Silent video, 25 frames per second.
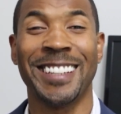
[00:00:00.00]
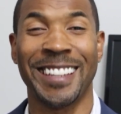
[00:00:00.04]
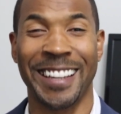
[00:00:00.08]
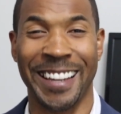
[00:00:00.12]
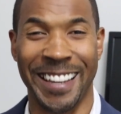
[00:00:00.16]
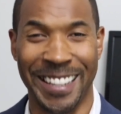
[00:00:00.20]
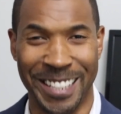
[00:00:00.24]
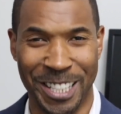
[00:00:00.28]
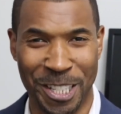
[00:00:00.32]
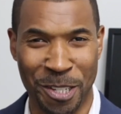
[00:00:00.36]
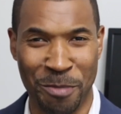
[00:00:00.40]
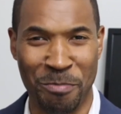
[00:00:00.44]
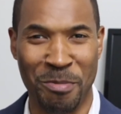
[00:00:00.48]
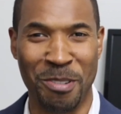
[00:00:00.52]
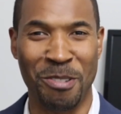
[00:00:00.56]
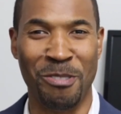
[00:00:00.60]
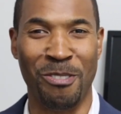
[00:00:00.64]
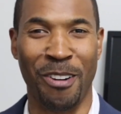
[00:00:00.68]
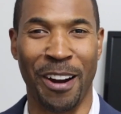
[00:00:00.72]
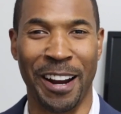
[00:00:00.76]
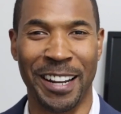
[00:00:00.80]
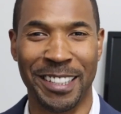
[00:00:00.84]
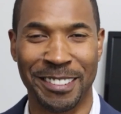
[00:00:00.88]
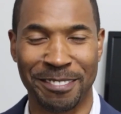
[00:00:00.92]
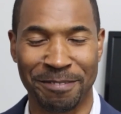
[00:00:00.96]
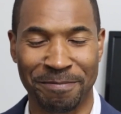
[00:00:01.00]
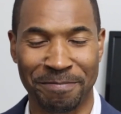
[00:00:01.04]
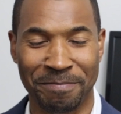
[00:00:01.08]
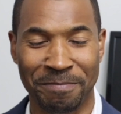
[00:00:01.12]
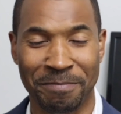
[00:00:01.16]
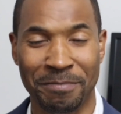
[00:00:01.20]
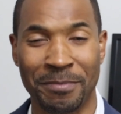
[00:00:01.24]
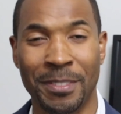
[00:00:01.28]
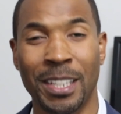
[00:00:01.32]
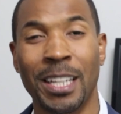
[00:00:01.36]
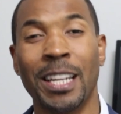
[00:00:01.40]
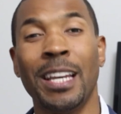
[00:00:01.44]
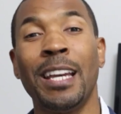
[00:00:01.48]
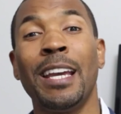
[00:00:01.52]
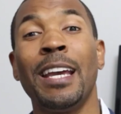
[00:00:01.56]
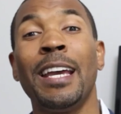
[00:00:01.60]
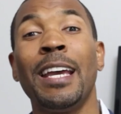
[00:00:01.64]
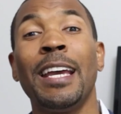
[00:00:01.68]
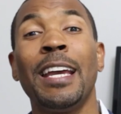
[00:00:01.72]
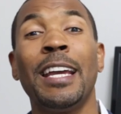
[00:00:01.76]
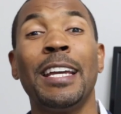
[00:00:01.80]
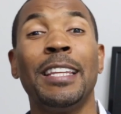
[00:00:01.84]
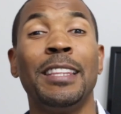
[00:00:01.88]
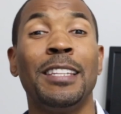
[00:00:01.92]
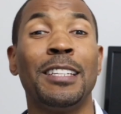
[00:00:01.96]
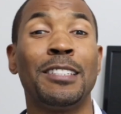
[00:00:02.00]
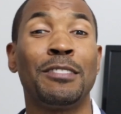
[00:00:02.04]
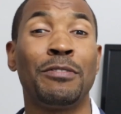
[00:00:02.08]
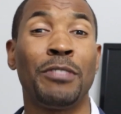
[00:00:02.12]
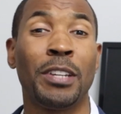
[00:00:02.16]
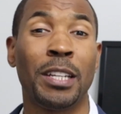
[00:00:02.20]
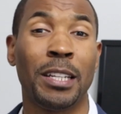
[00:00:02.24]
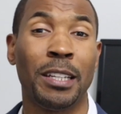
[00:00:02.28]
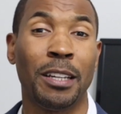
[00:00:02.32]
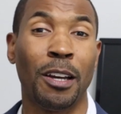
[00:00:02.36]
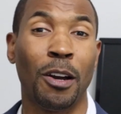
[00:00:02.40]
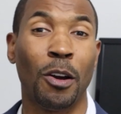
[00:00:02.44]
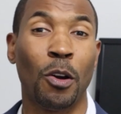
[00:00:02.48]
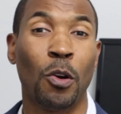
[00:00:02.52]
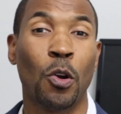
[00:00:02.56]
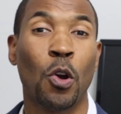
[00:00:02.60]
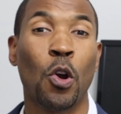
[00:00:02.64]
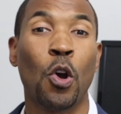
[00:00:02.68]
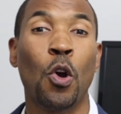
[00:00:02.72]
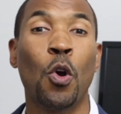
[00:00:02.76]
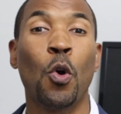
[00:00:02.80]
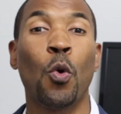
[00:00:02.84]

And you'd be right. In this video,